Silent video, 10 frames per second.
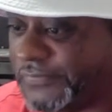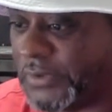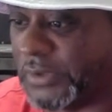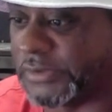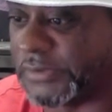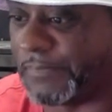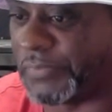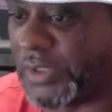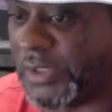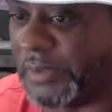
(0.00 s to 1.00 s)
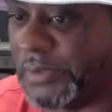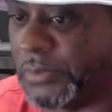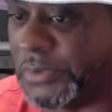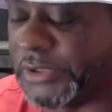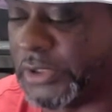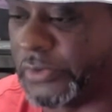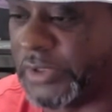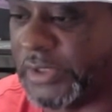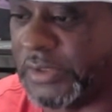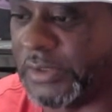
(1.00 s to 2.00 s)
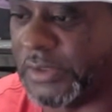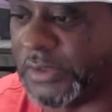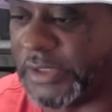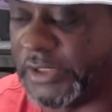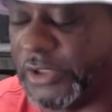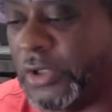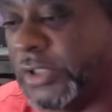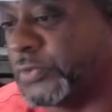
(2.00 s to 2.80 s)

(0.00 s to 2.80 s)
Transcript: far as him and Lomachenko getting uh, getting it on in